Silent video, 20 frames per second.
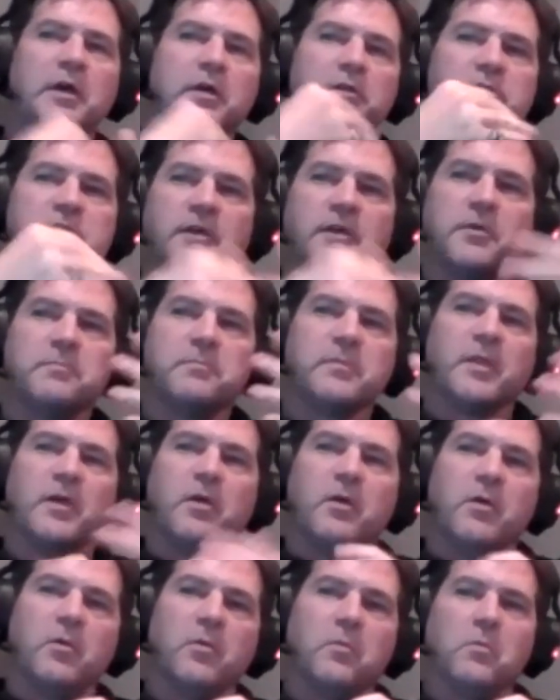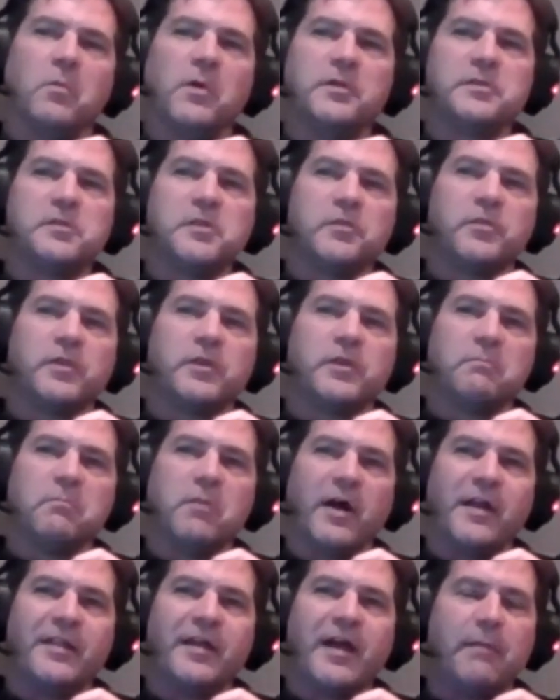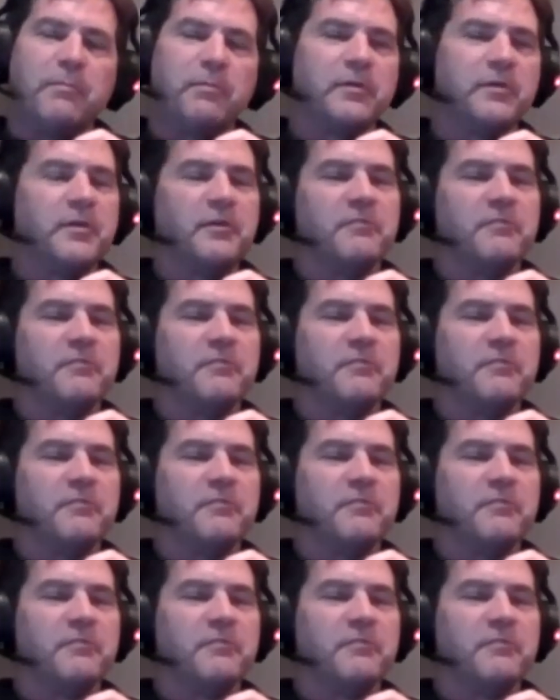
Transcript: So what do you think might happen